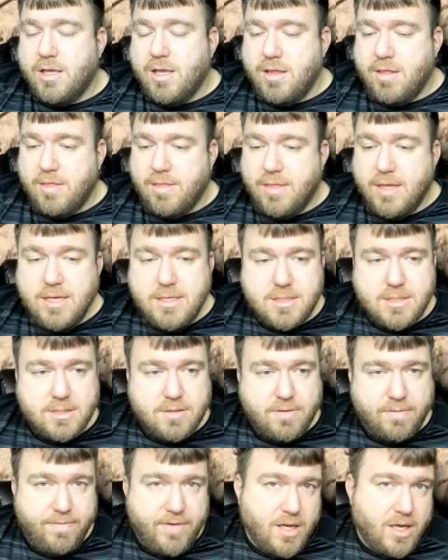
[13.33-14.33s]

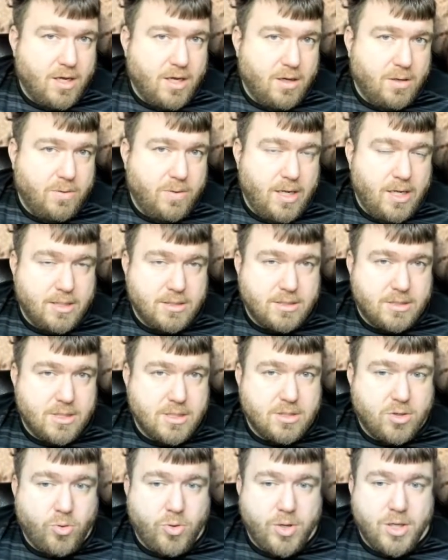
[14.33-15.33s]
this video is
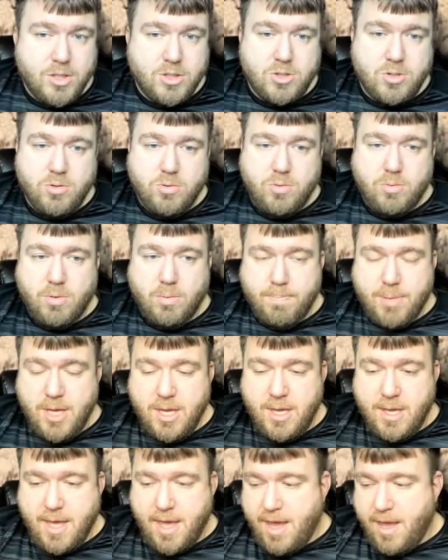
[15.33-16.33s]
just going to
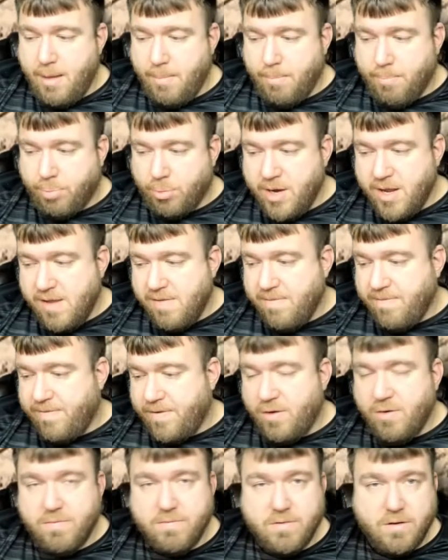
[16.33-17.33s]
be a brief
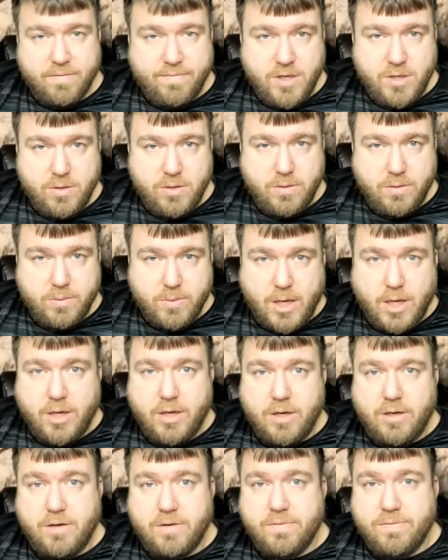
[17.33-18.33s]
overview
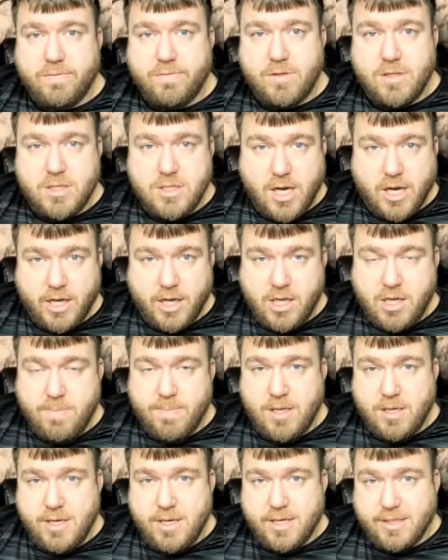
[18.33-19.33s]
of the
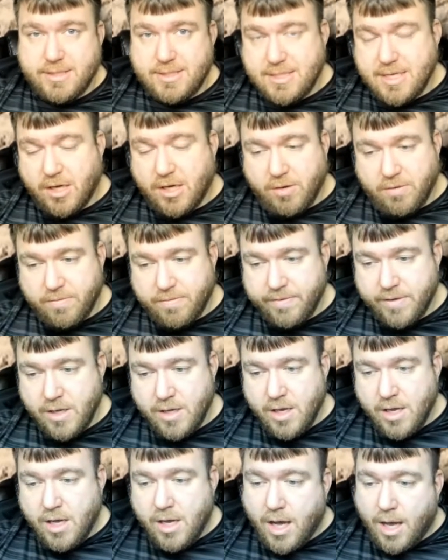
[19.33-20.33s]
document itself.
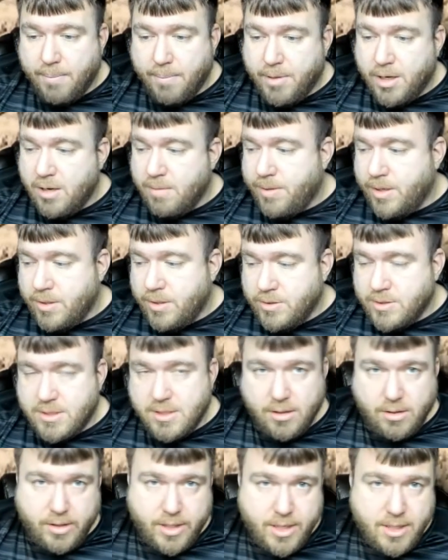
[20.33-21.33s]
I'm going to post
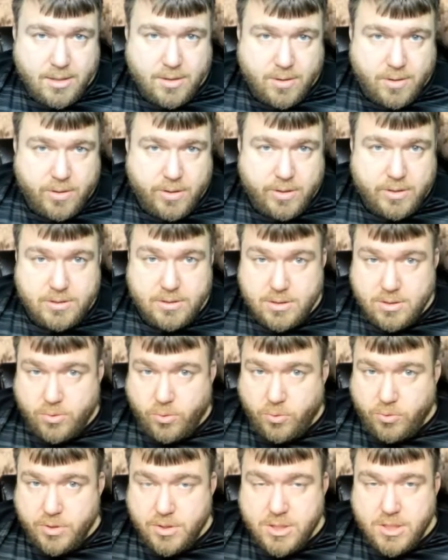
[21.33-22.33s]
a link on
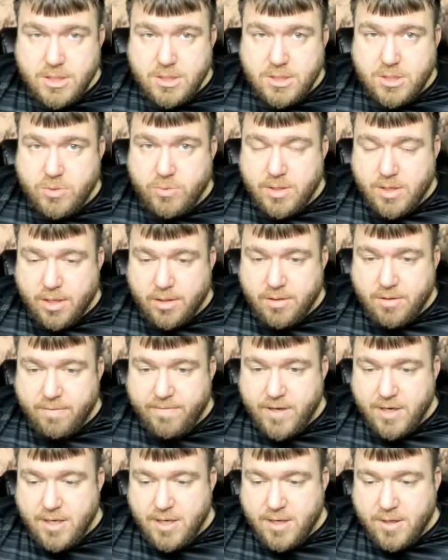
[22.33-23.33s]
Schoology to another
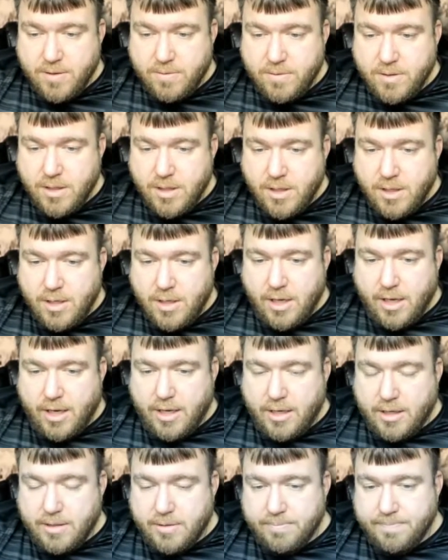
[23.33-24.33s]
video
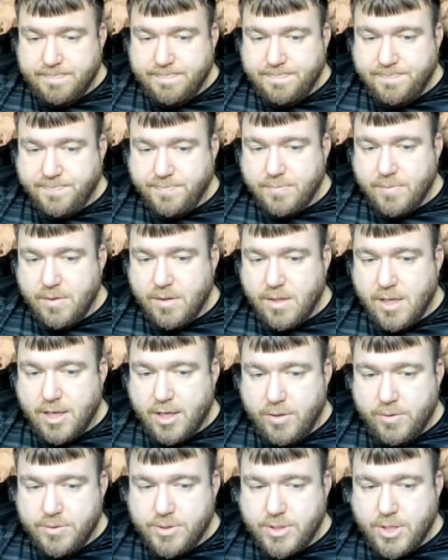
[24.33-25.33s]
that
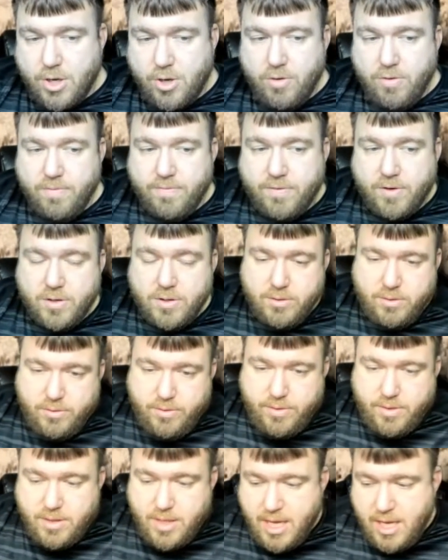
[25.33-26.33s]
goes
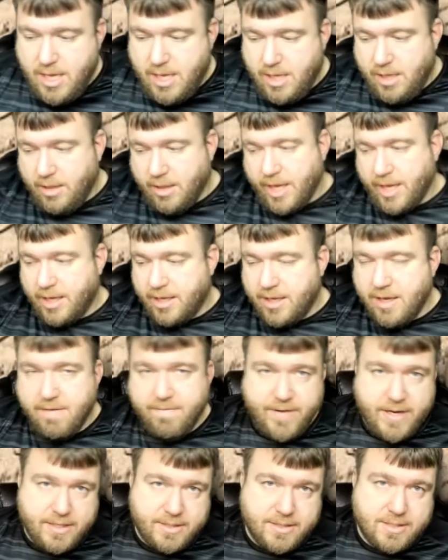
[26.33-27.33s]
over the
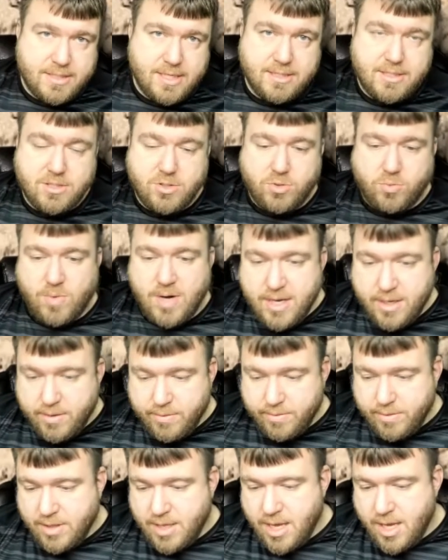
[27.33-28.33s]
events that
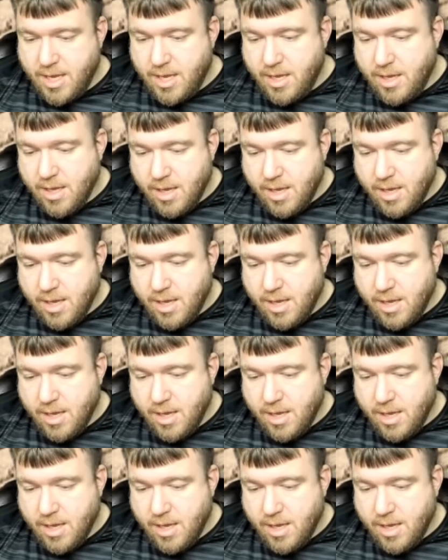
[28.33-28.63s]
surround the